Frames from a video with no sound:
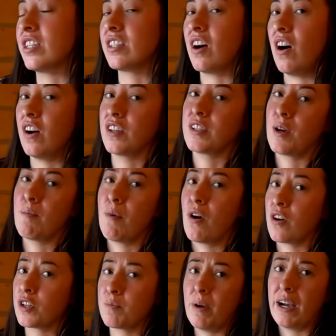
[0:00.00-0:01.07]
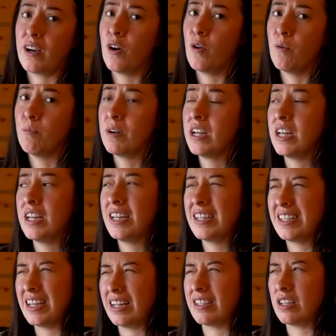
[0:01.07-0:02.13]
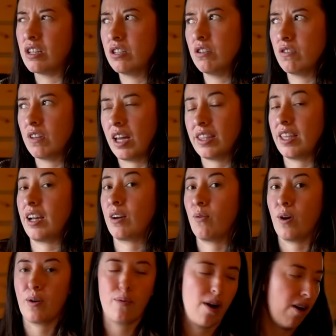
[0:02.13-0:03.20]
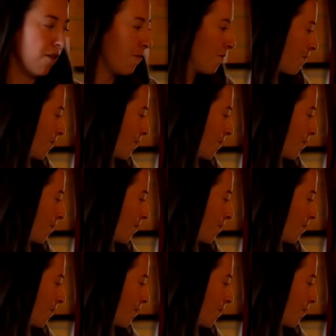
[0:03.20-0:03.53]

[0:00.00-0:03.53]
is awesome. Ours back home doesn't do that that quite well.